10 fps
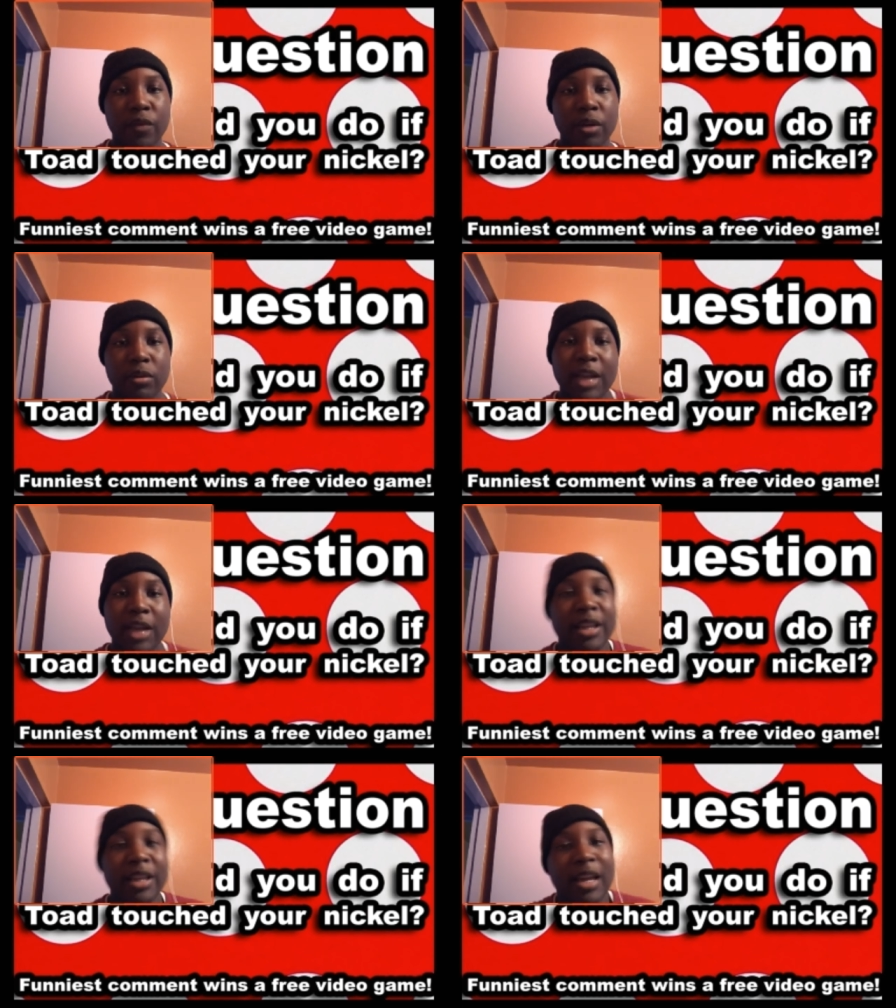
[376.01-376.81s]
Technically,
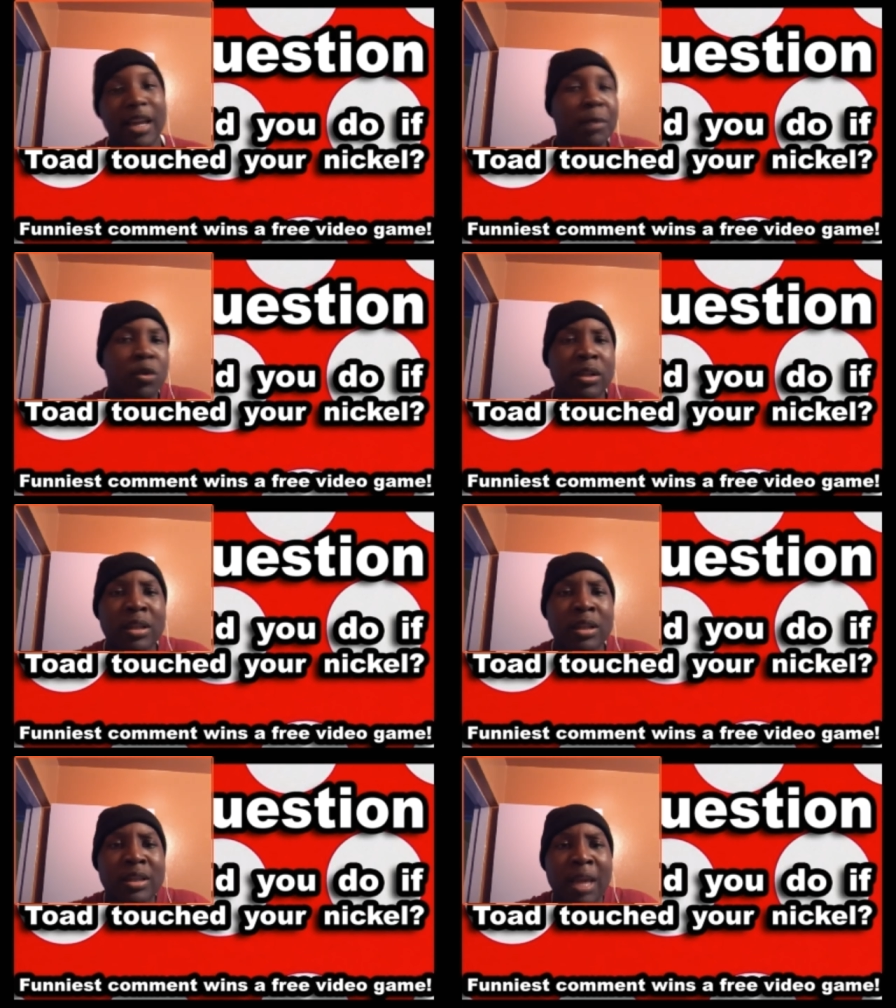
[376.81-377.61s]
I'm doing it the
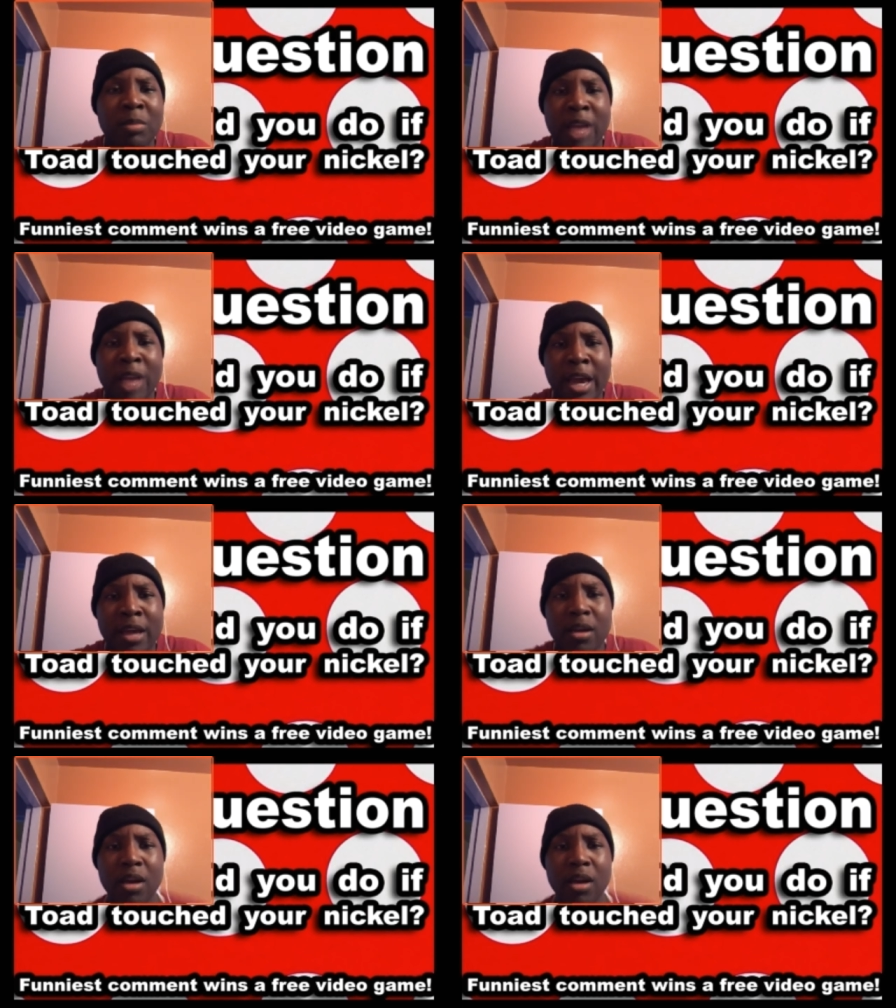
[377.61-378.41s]
same day,
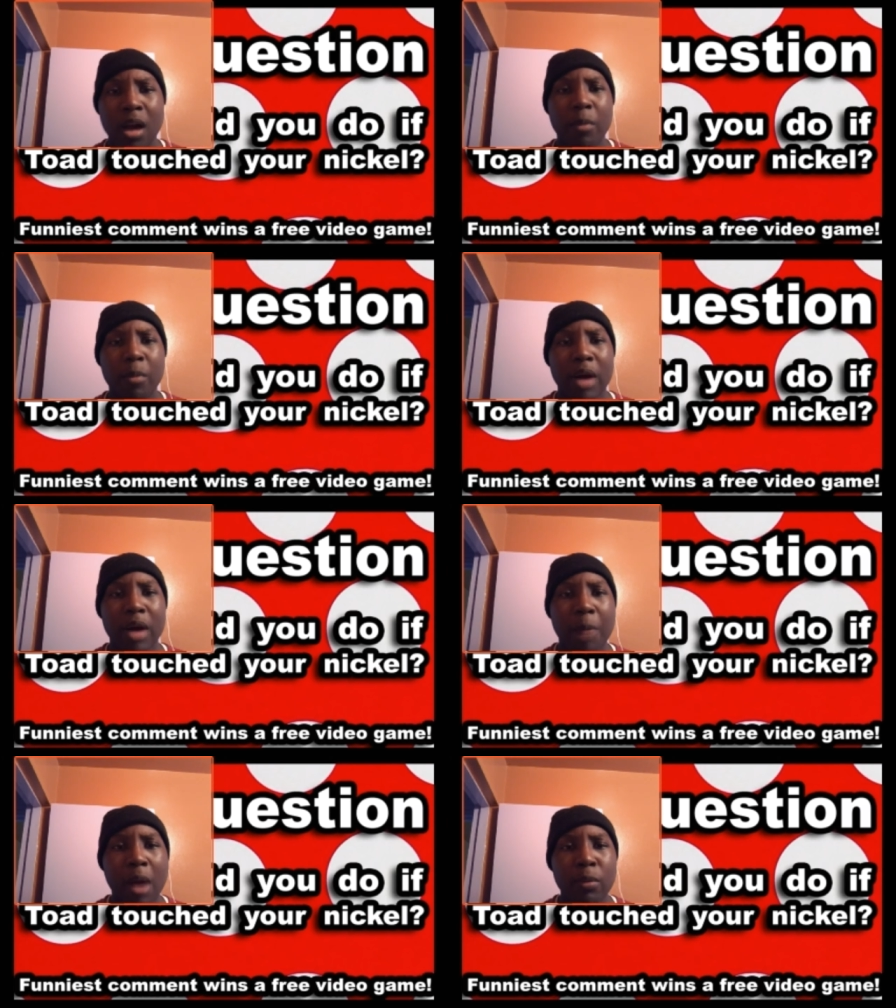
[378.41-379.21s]
but I probably
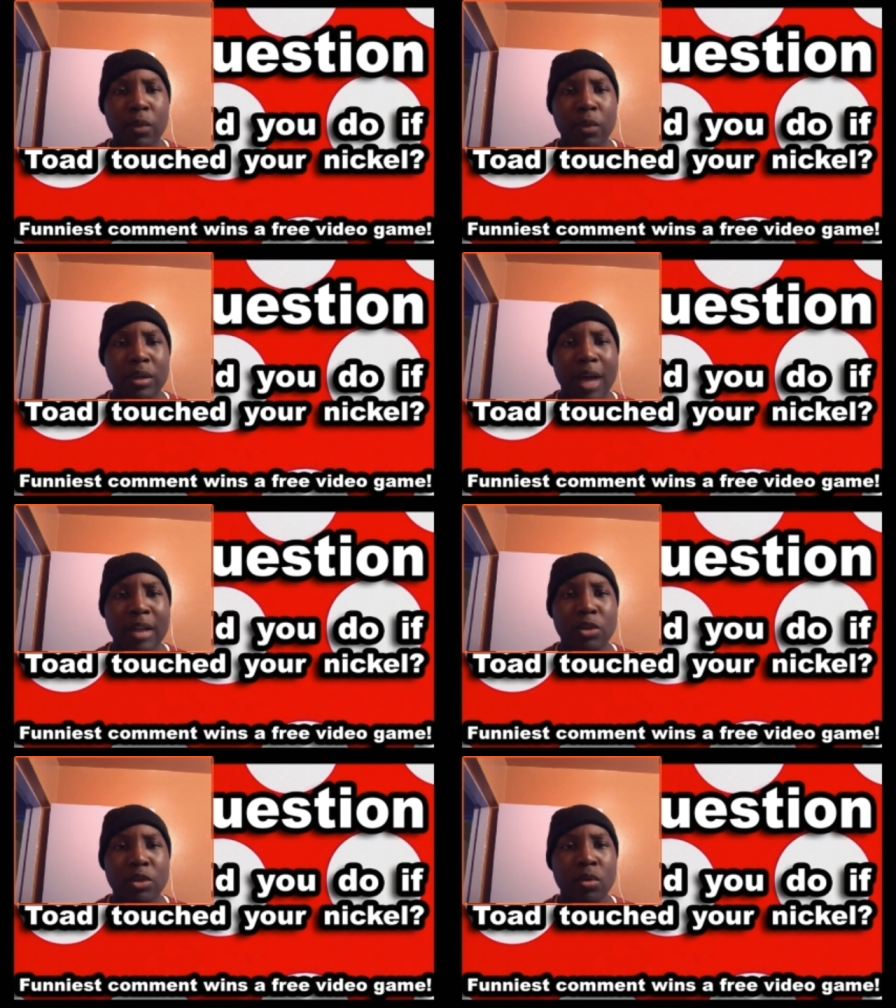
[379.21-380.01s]
would have got it
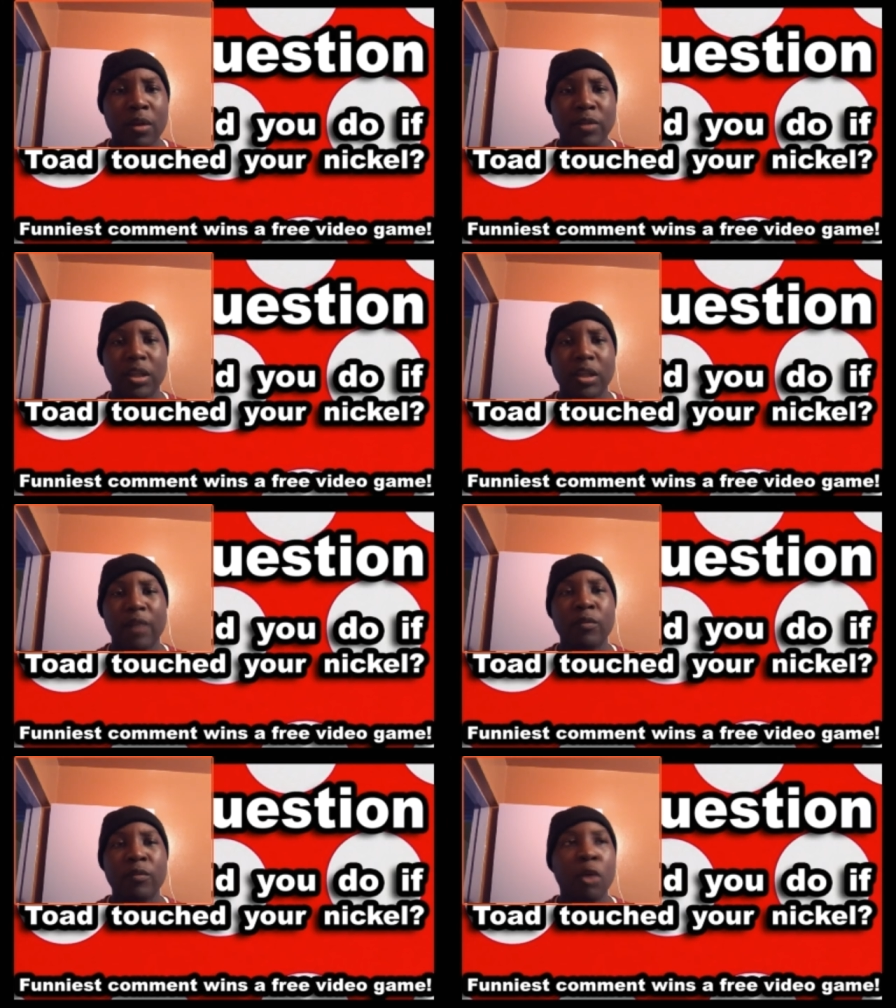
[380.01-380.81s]
sooner if
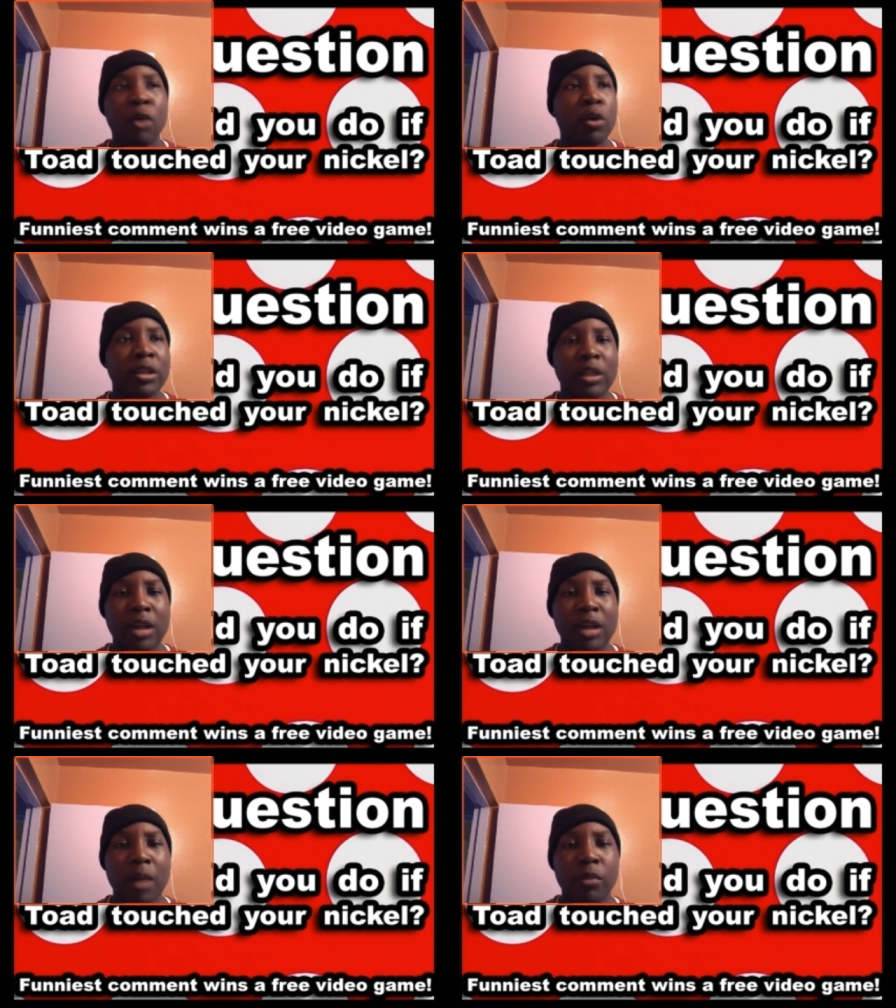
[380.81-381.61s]
Logan didn't
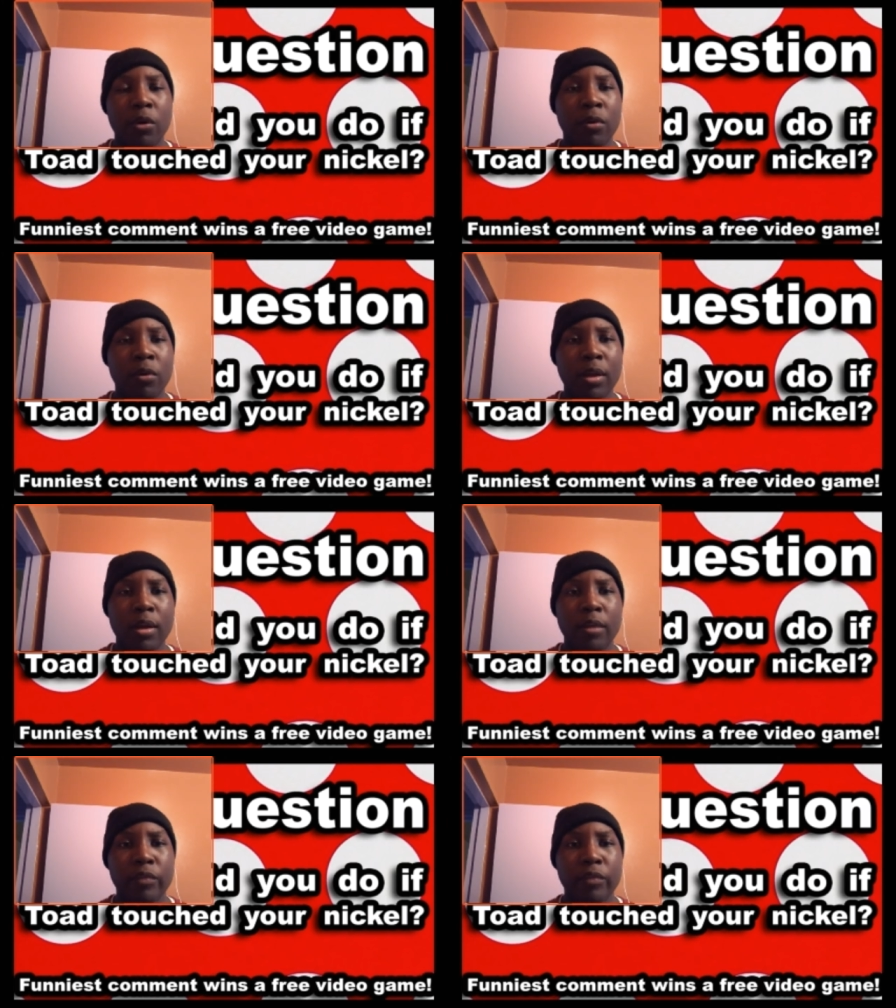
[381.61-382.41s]
upload
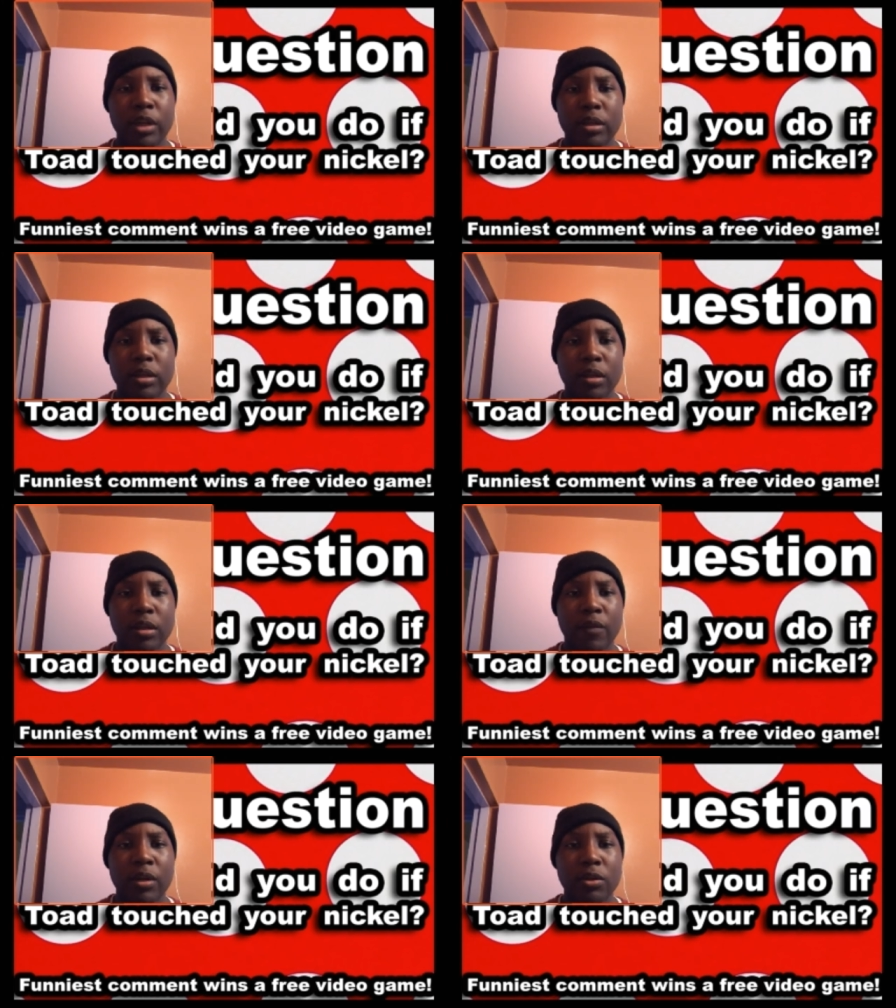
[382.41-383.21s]
this video
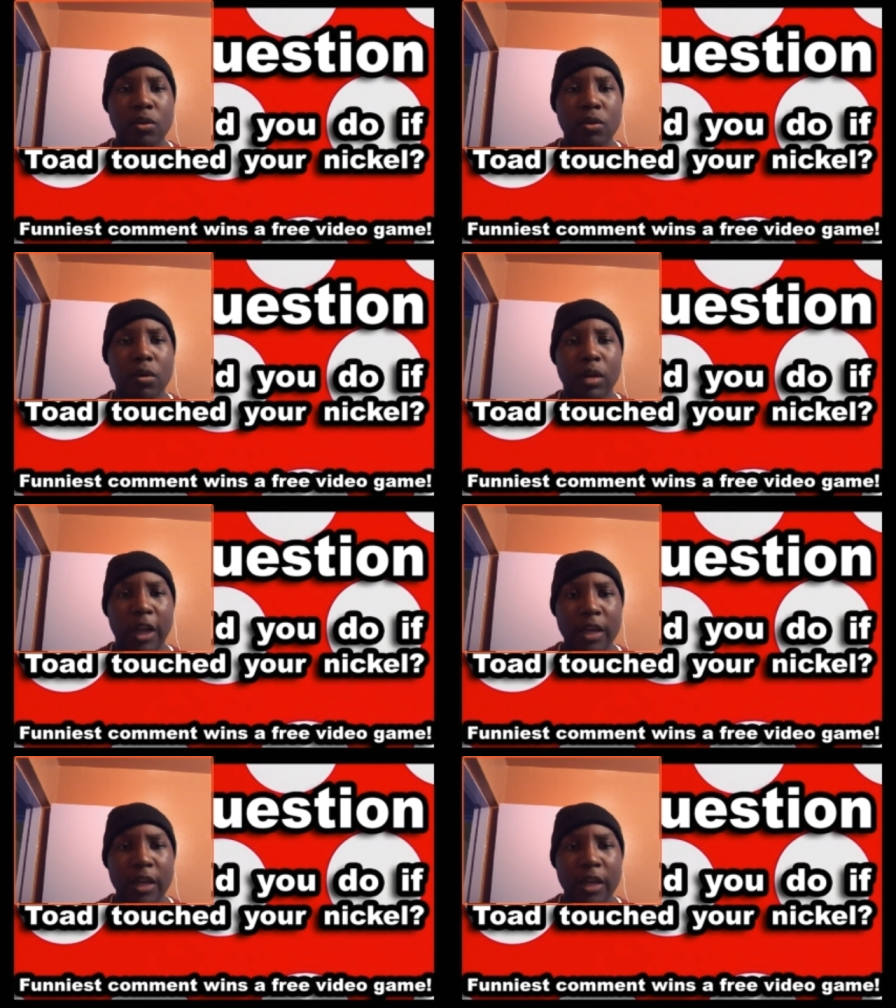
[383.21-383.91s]
so late.